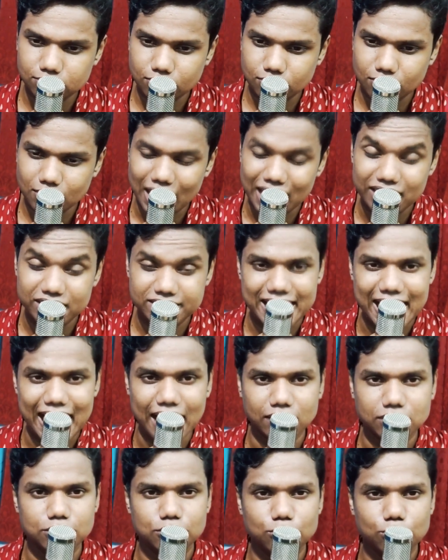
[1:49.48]
catchy
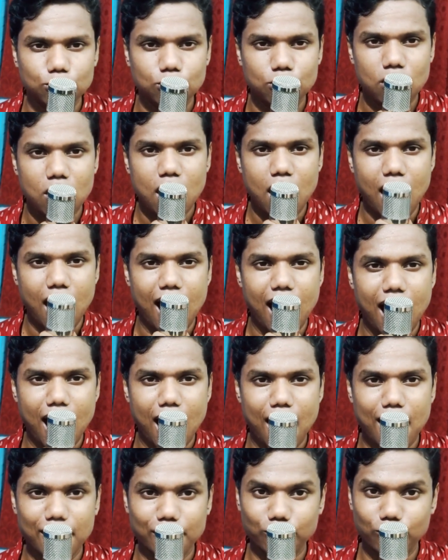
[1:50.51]
though, and you're
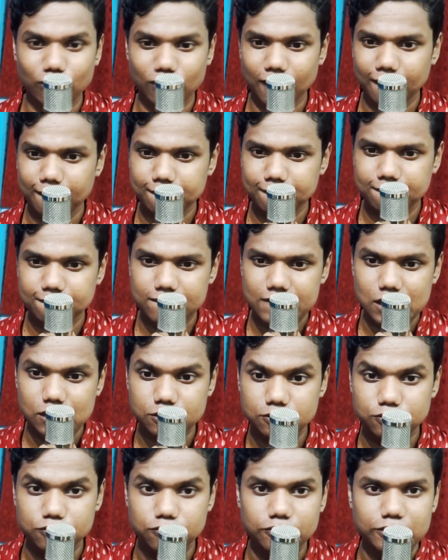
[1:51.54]
gonna just feel
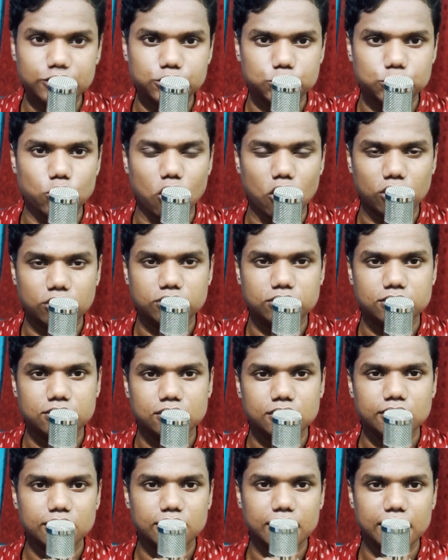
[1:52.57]
shocked right
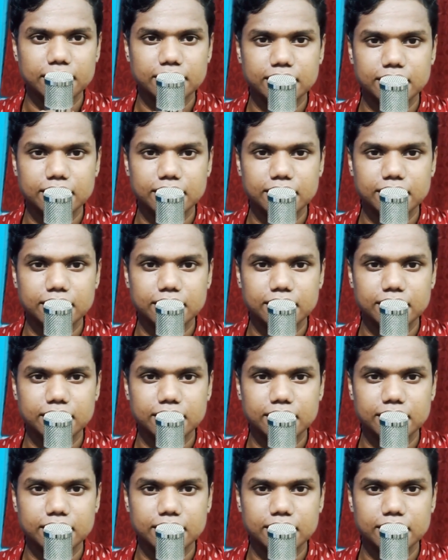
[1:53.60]
there.